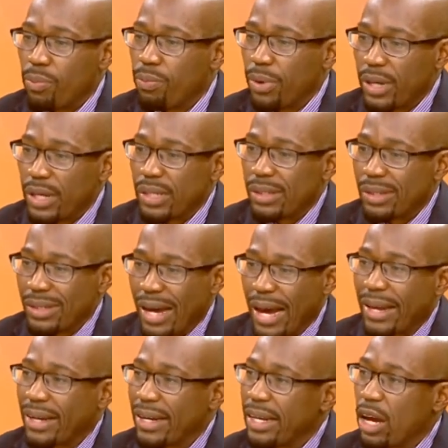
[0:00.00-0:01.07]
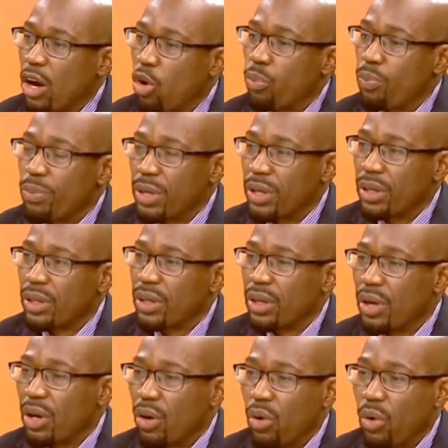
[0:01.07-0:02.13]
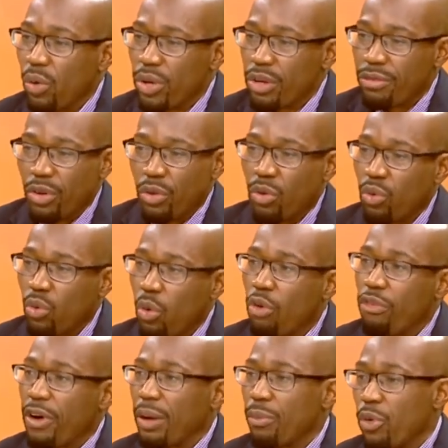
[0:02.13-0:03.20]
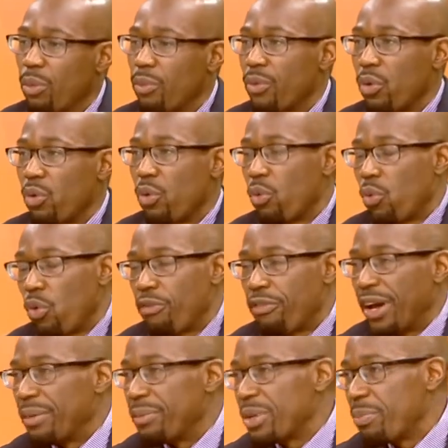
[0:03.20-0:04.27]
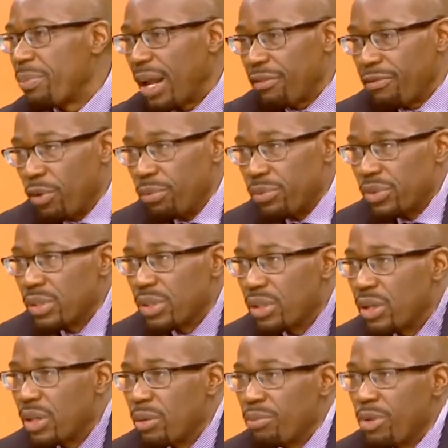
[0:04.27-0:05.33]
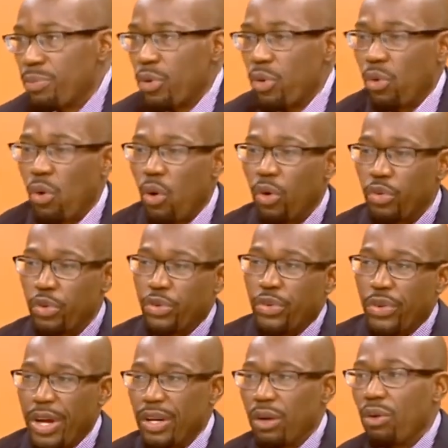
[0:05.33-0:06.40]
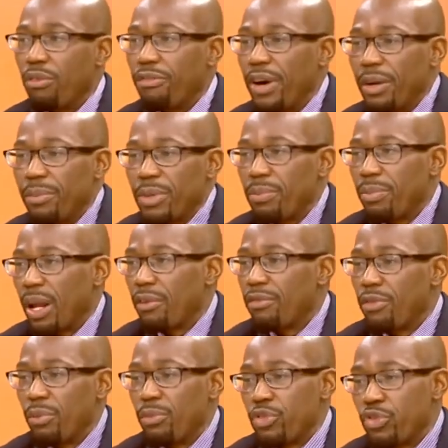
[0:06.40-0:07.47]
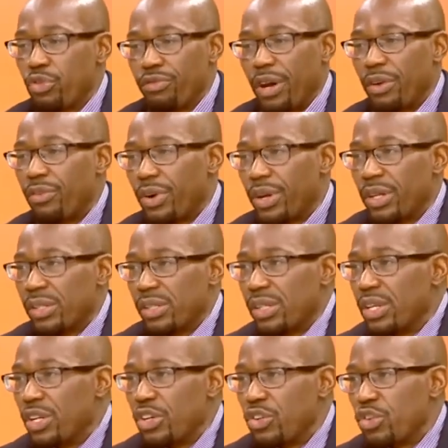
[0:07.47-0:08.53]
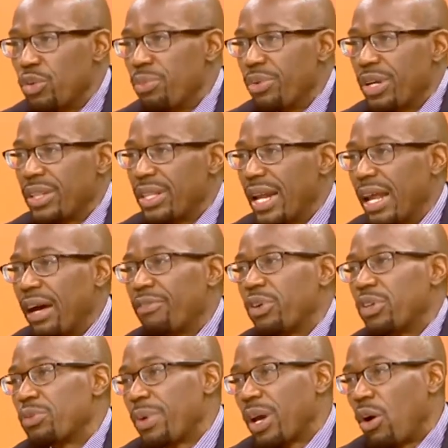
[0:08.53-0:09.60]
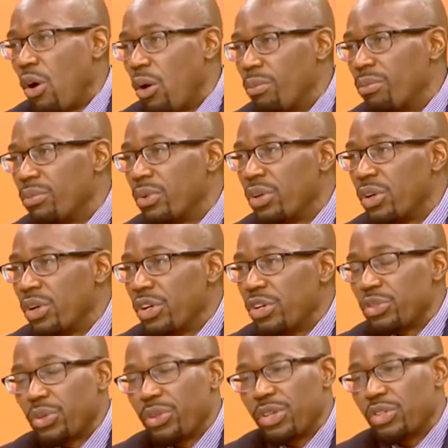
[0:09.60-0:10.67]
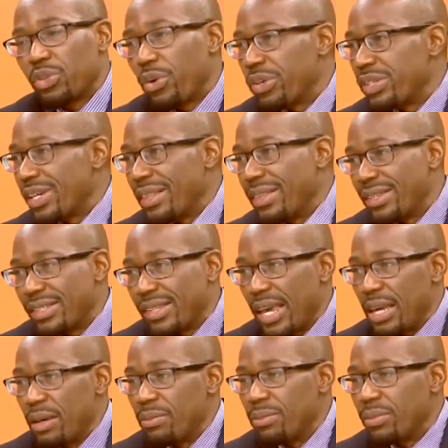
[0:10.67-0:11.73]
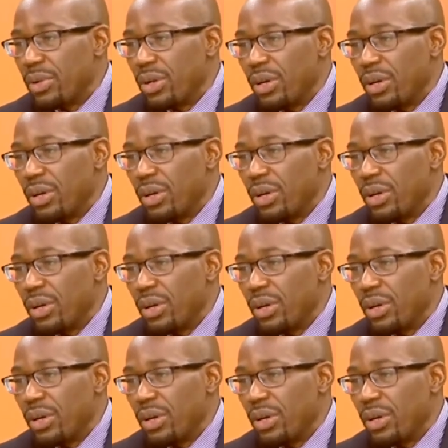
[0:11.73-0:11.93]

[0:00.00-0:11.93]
Please kindly help me. Or even on GoFundMe platforms, people go on to create a GoFundMe platform to fundraise, to bring their loved ones back home. So the stories are the same,